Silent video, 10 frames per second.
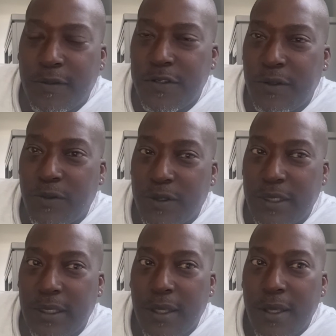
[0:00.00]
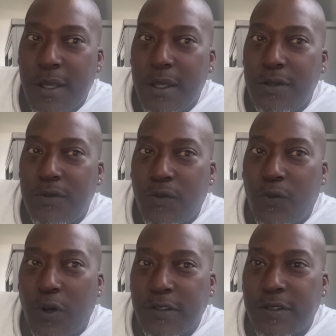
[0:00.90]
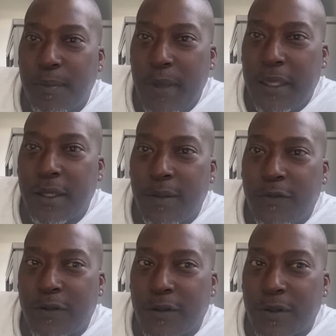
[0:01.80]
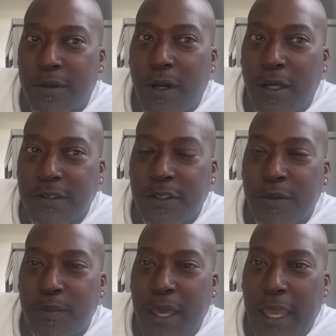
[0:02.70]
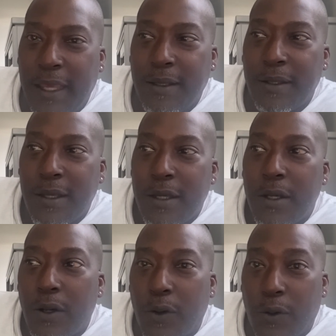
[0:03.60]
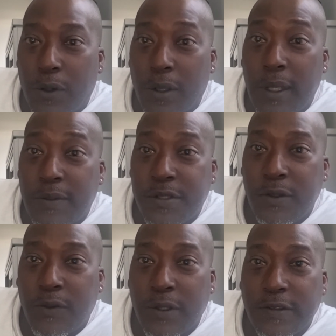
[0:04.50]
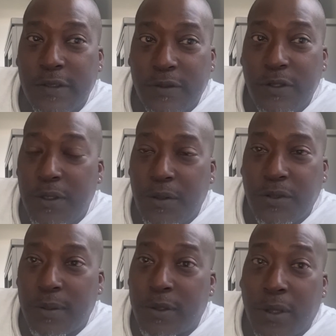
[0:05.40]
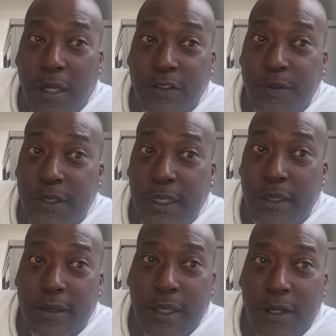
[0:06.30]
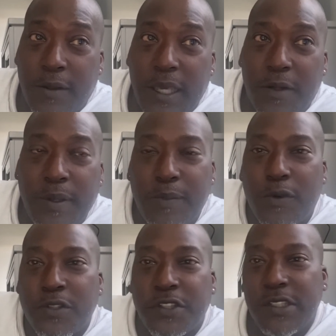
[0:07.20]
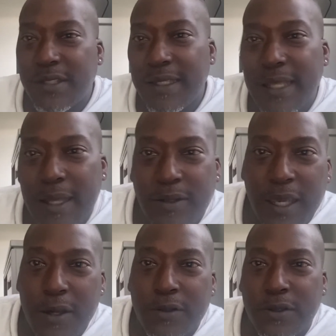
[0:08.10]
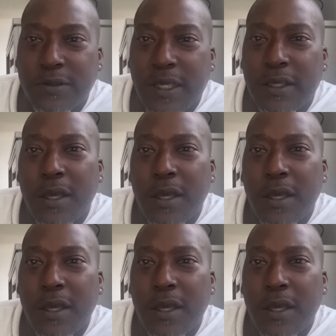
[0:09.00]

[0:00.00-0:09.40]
she really wants to make up for causing him pain, or if she wants to, double cross him again. It'll be more. She's like that character is like,